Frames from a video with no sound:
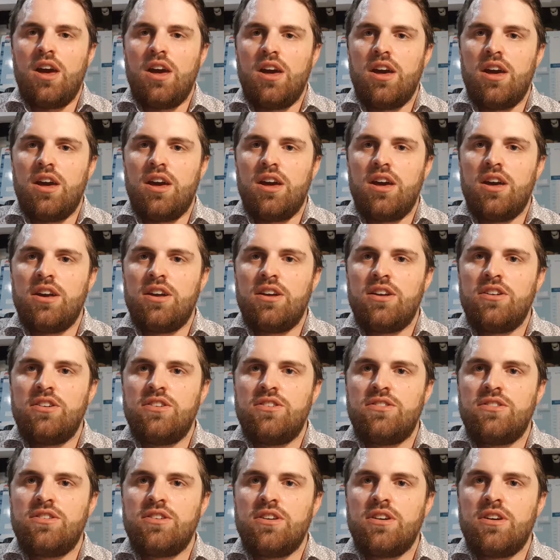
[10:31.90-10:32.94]

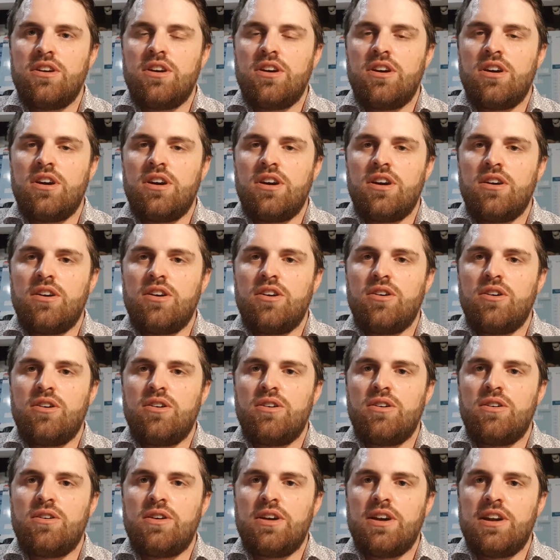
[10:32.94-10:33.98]
And
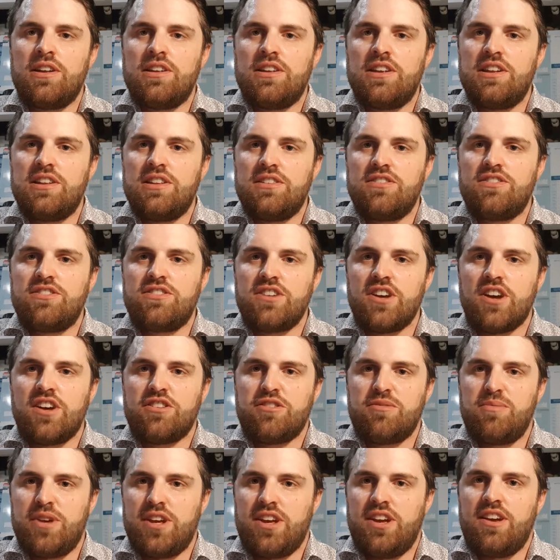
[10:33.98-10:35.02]
it
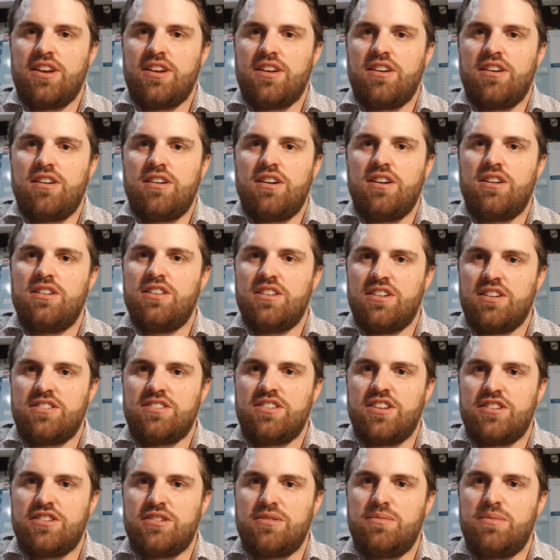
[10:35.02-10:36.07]
starts making a lot of
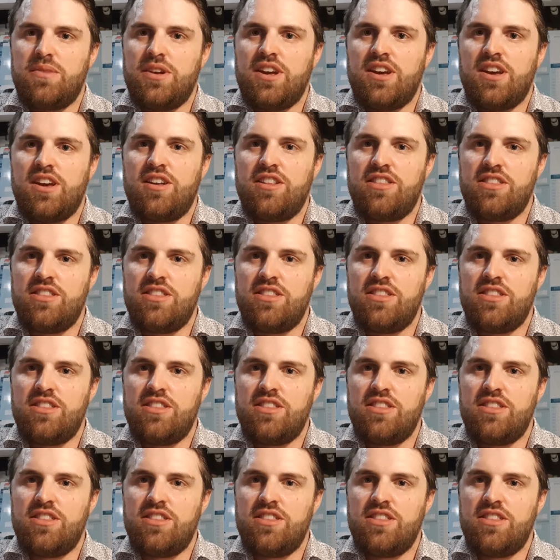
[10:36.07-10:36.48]
sense to me,